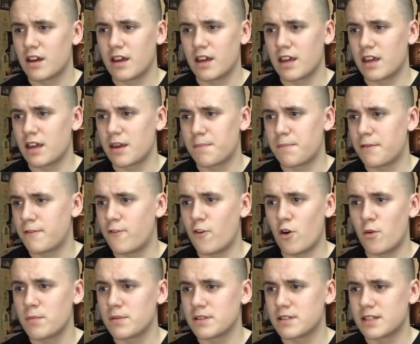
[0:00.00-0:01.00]
a
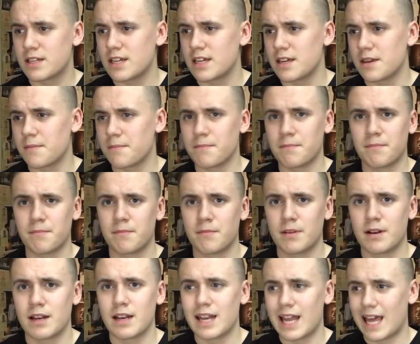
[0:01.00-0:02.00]
performing team
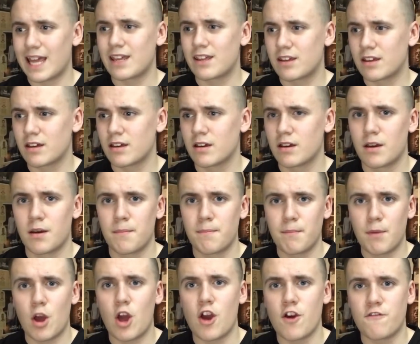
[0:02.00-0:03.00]
like
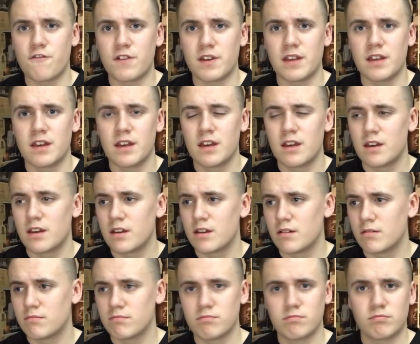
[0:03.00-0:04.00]
Murphy
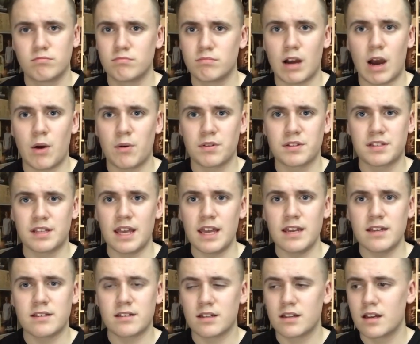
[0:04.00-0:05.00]
out of the
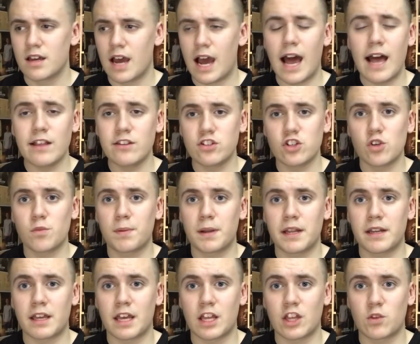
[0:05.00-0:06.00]
side. Atsu
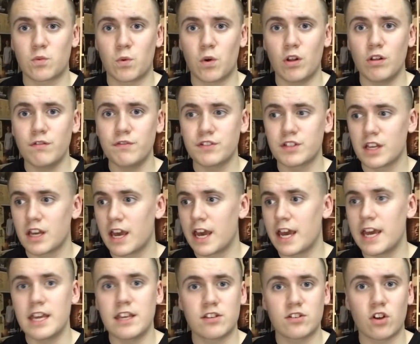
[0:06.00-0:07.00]
played against Wolves.
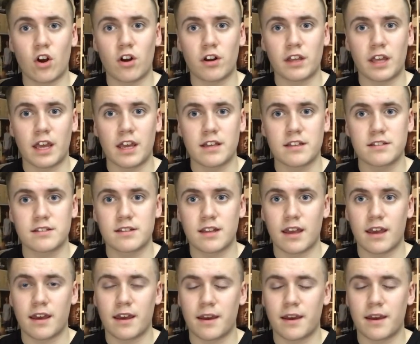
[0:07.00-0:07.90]
He started against